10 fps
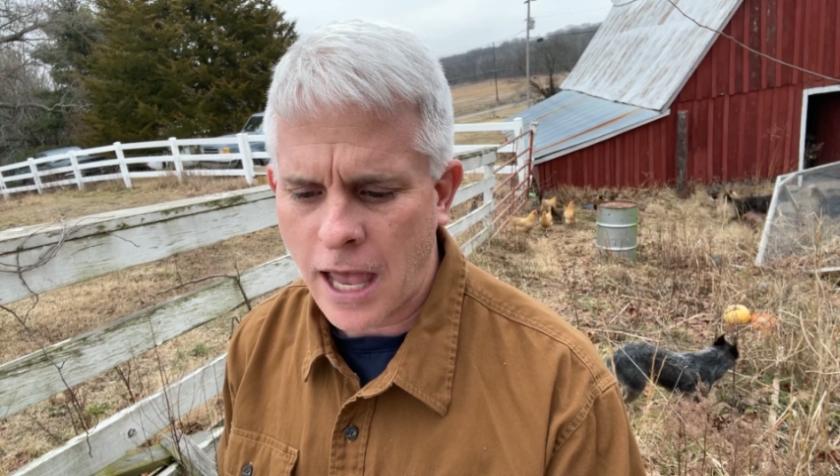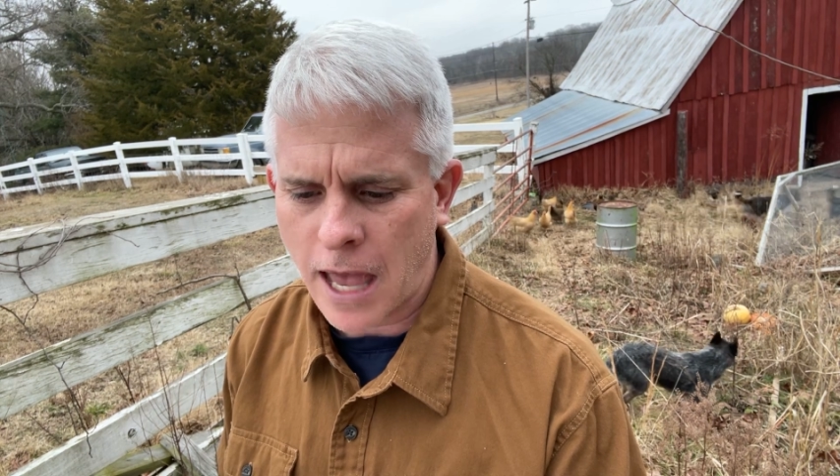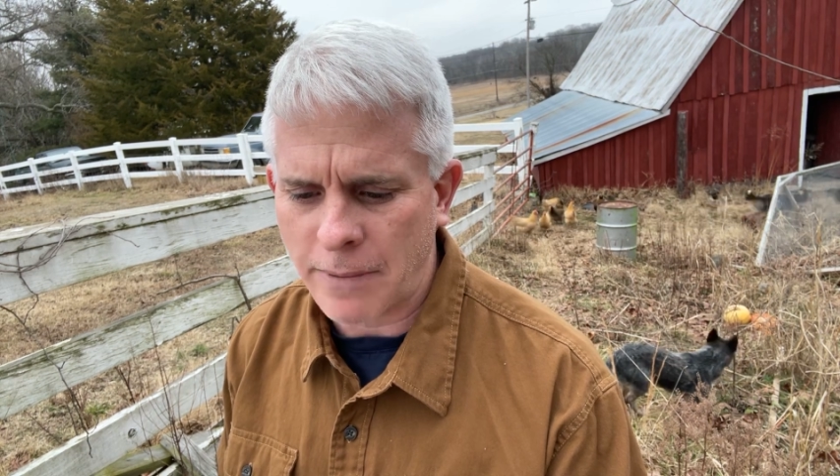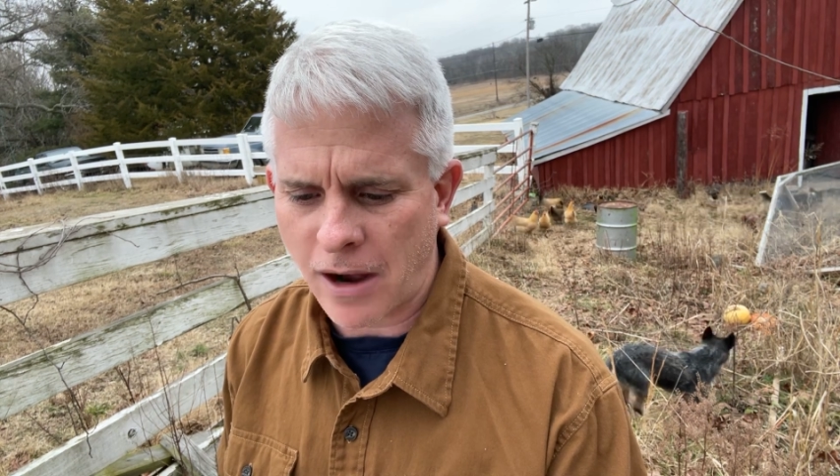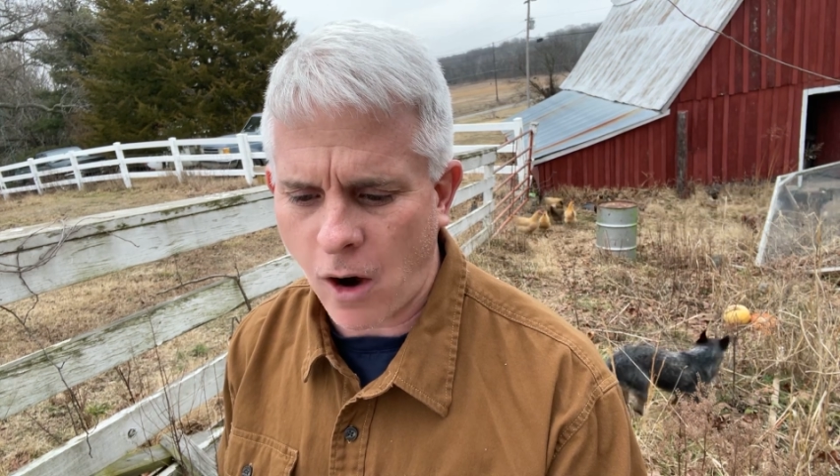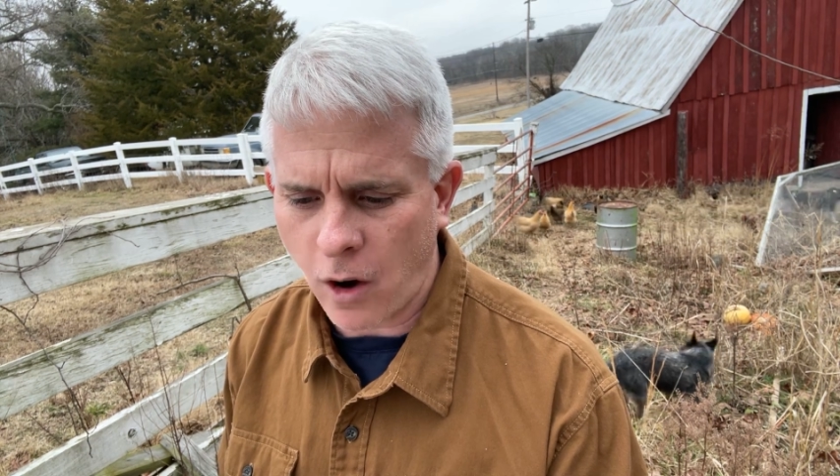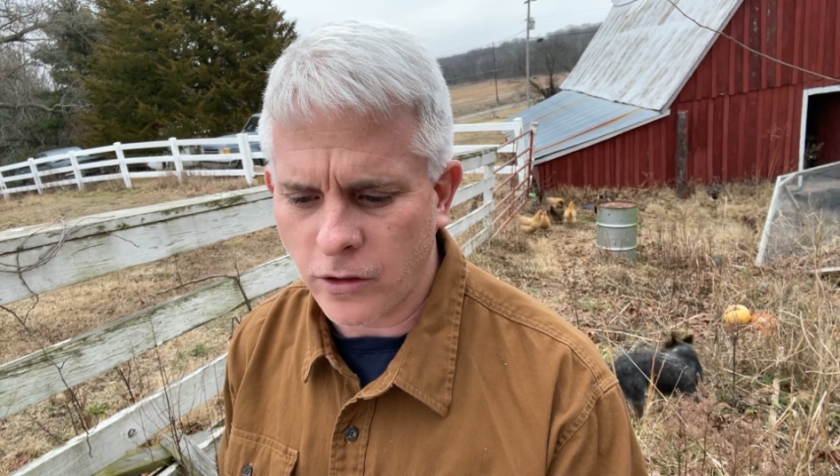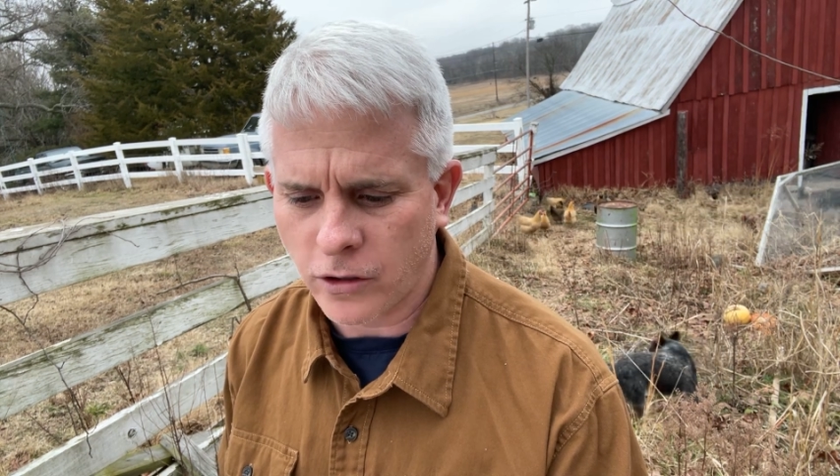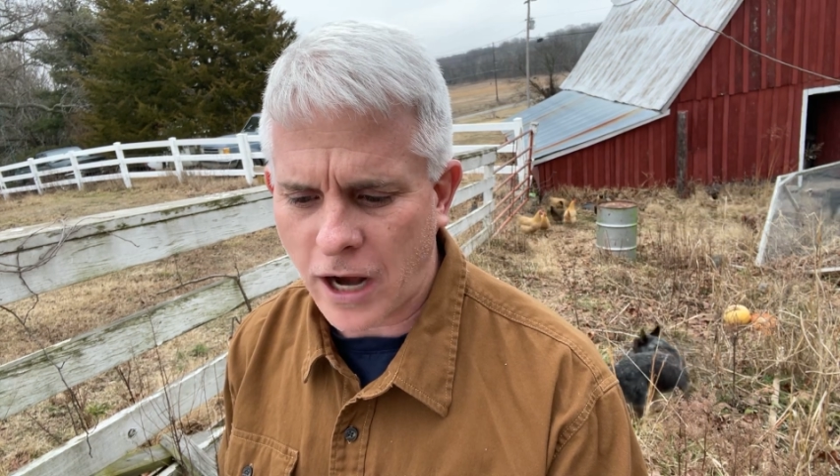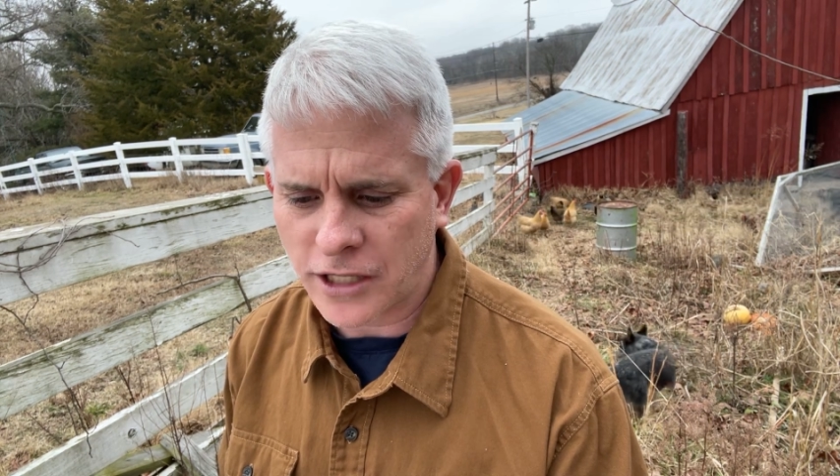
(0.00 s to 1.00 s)
about all
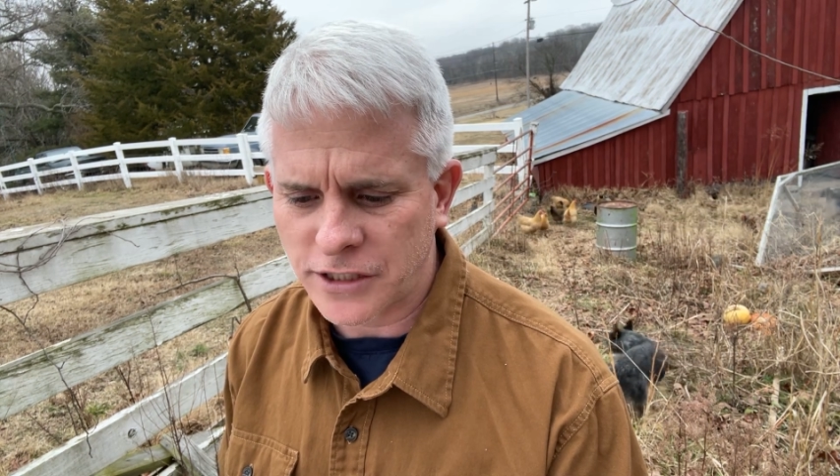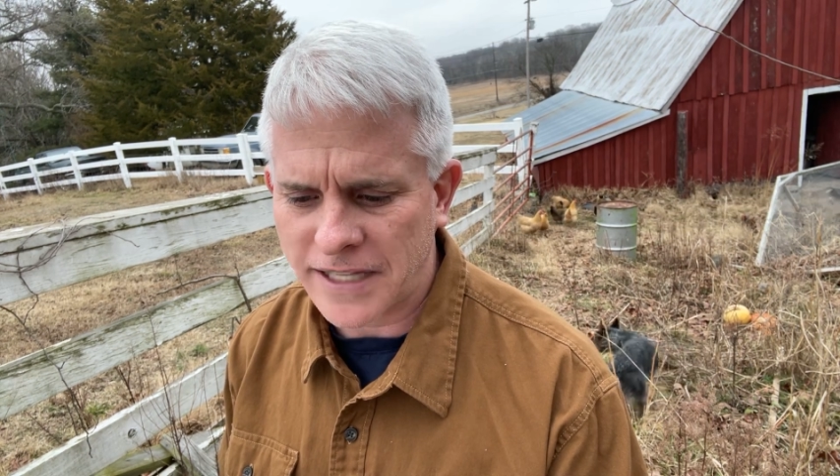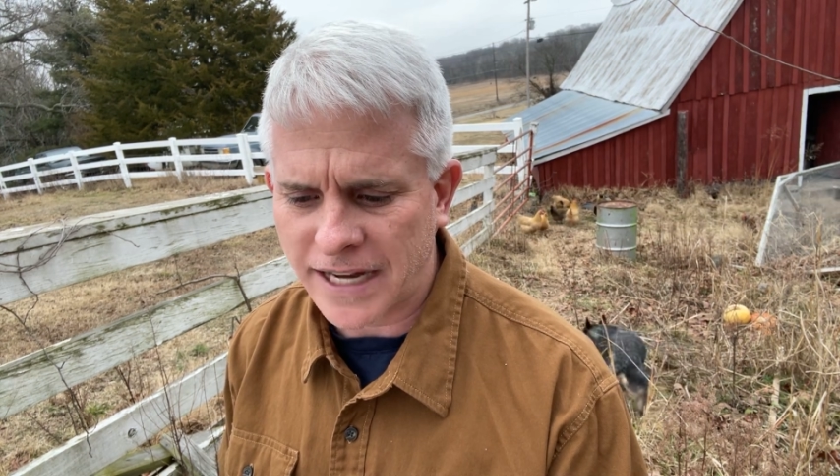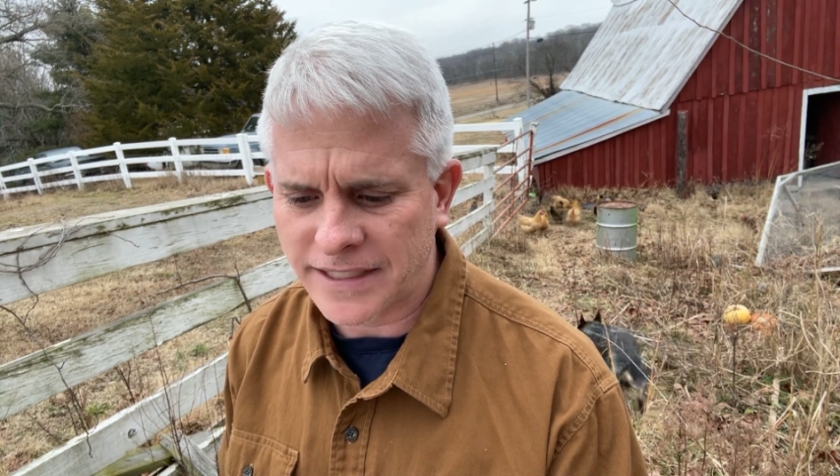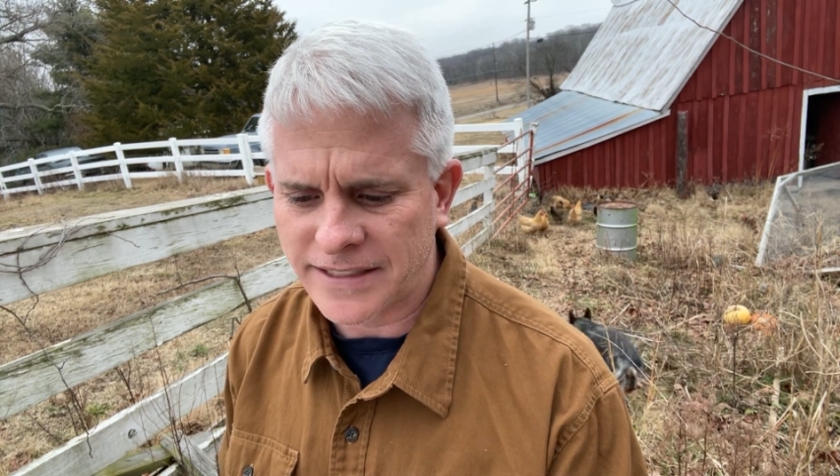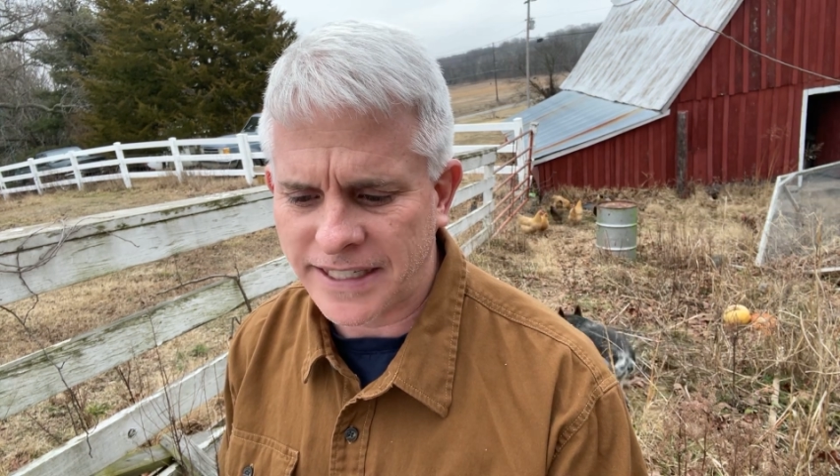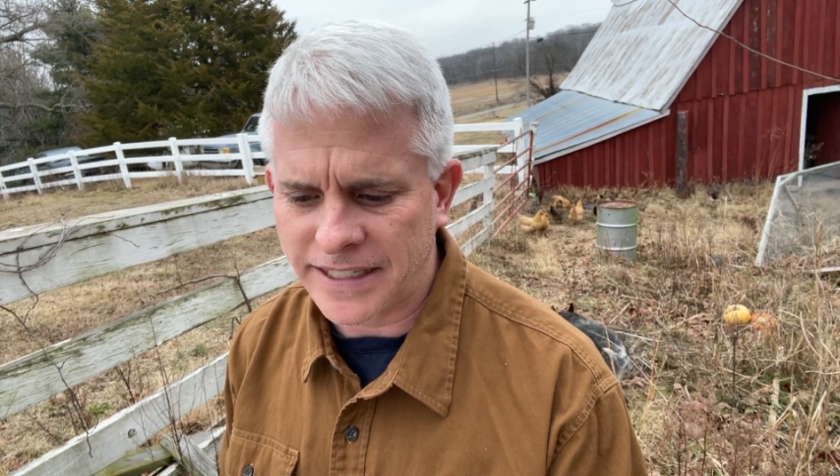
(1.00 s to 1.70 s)
the righteous acts he